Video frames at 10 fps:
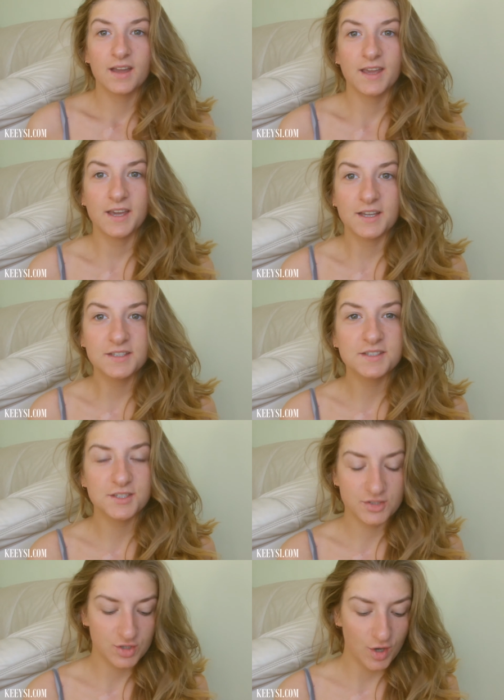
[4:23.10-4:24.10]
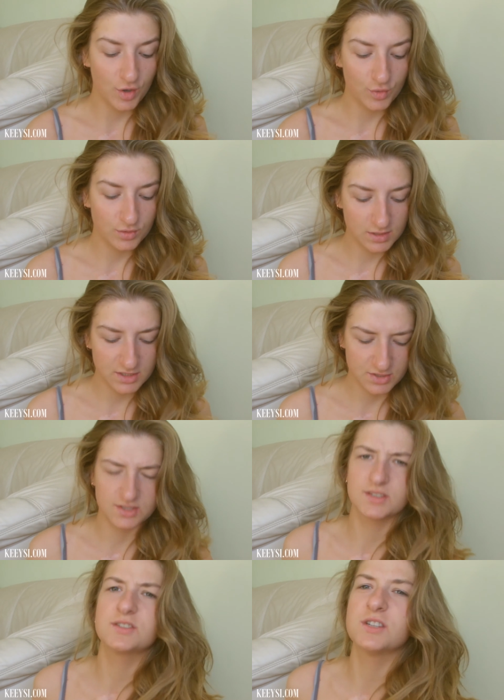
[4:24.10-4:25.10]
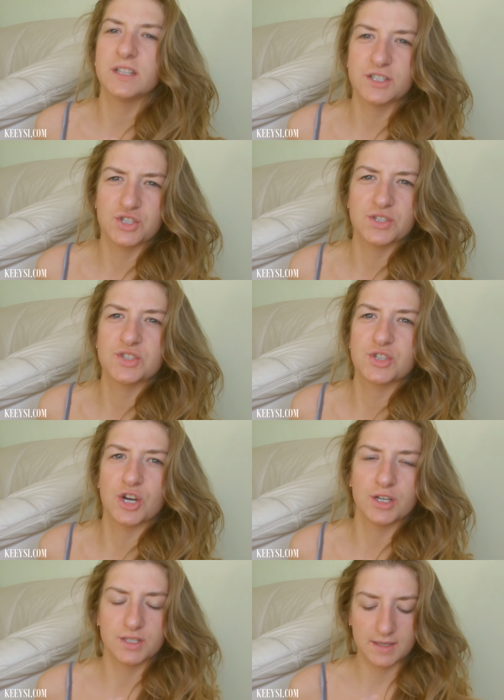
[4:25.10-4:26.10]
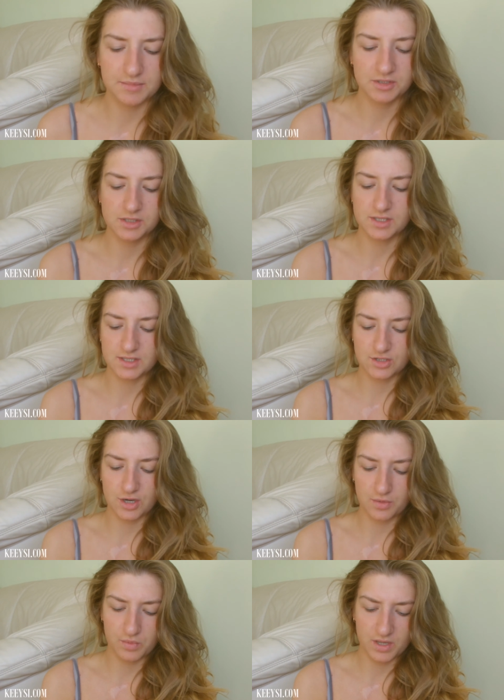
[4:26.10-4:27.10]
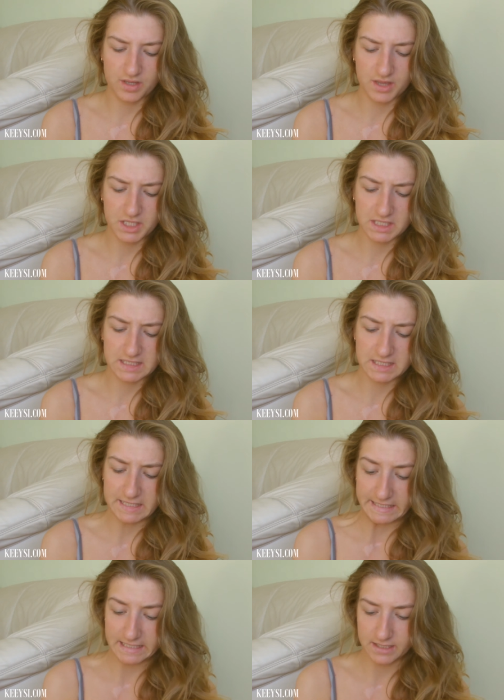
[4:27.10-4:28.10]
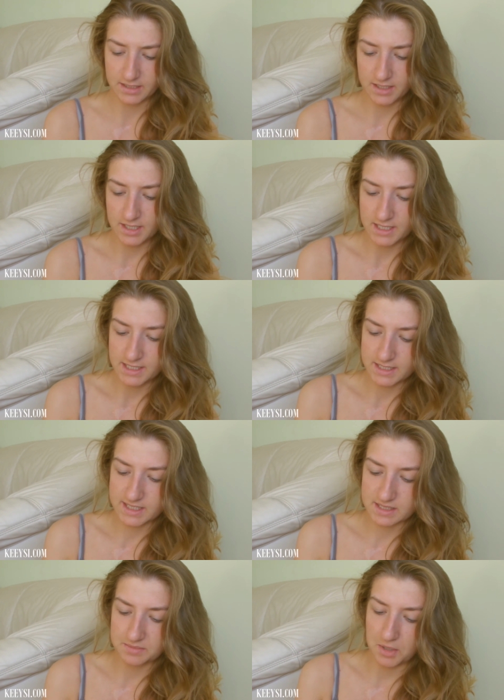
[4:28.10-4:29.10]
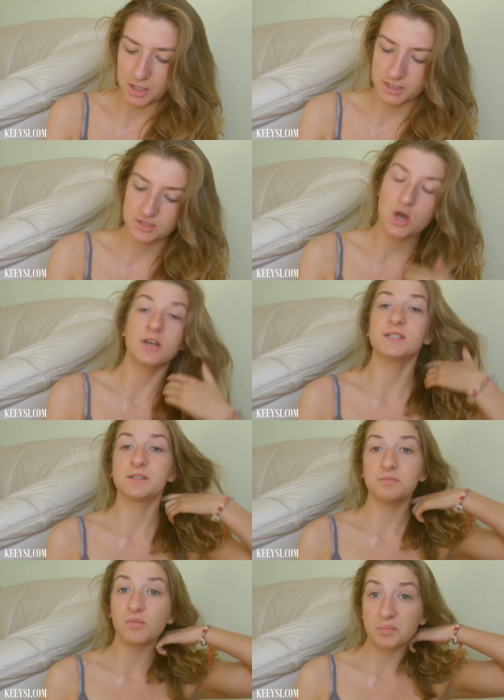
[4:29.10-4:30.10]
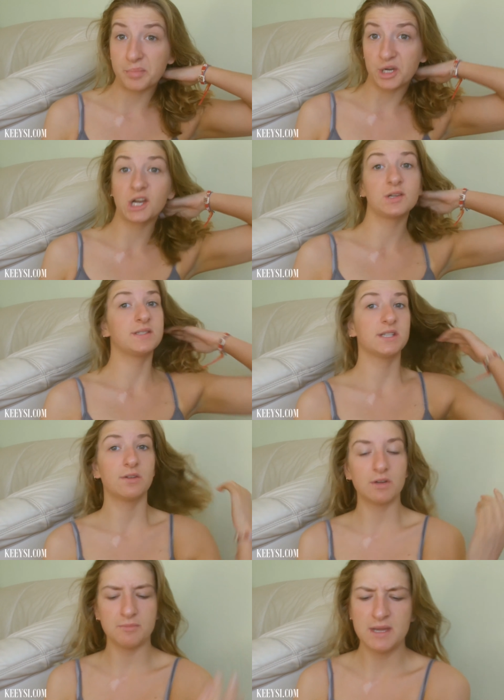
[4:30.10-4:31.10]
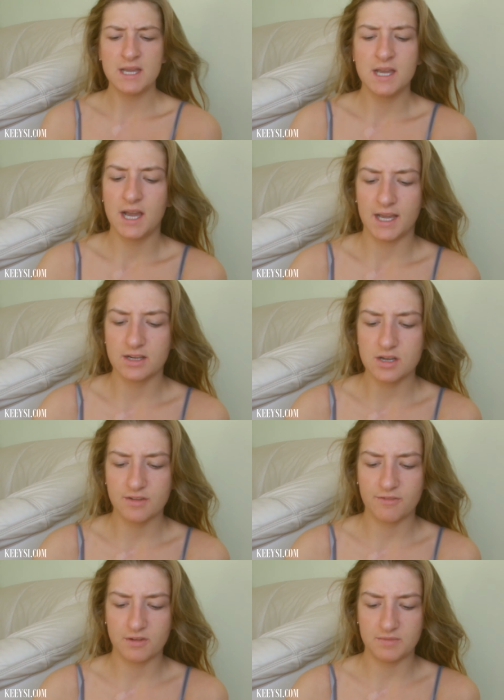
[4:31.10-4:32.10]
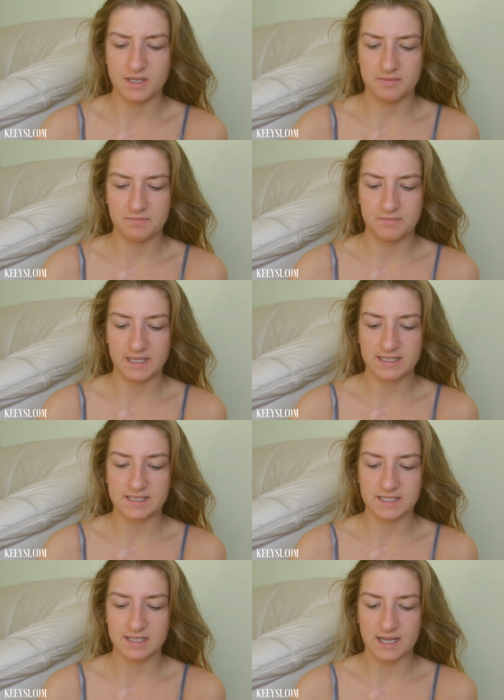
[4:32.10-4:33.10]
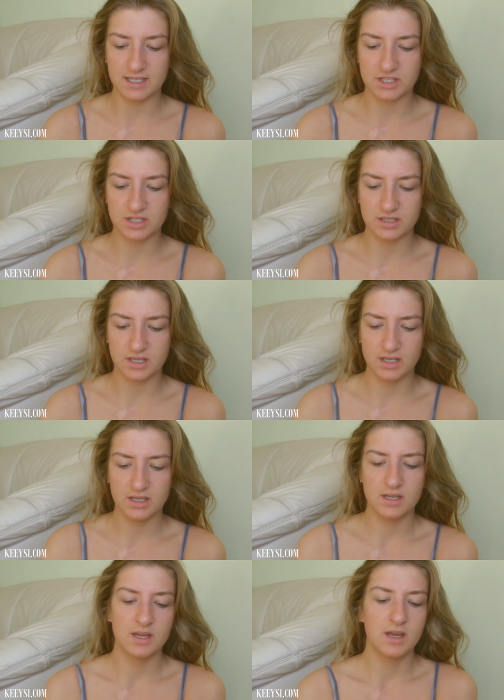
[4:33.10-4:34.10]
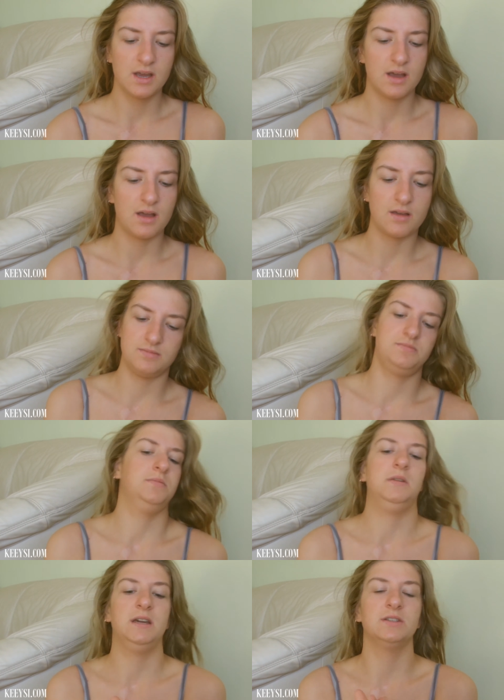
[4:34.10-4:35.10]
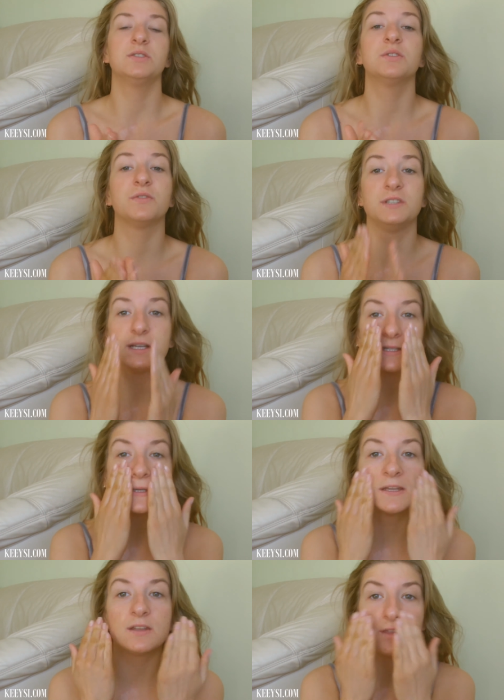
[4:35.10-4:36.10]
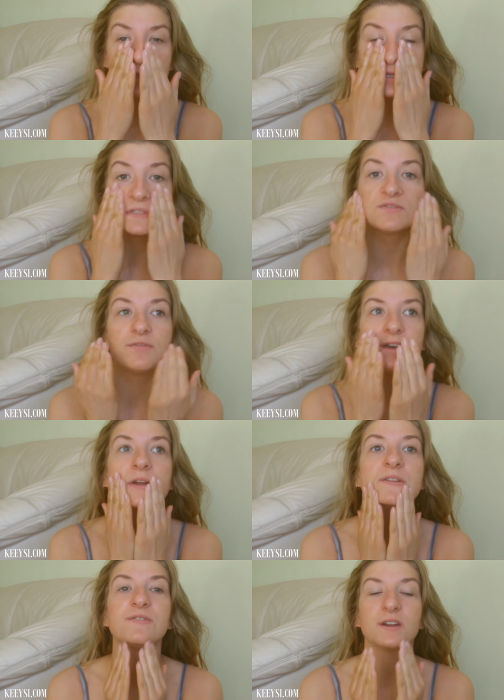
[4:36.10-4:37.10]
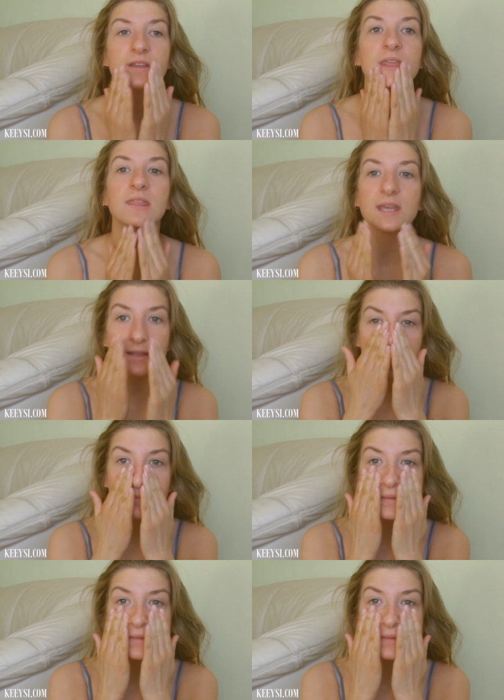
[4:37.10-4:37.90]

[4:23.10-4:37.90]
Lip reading: Hey guys, so let's just start. I'm going to start with the Clinique Smart Custom Repair Serum. I got it from a magazine, actually. I don't know if it does anything. It's very, very thin.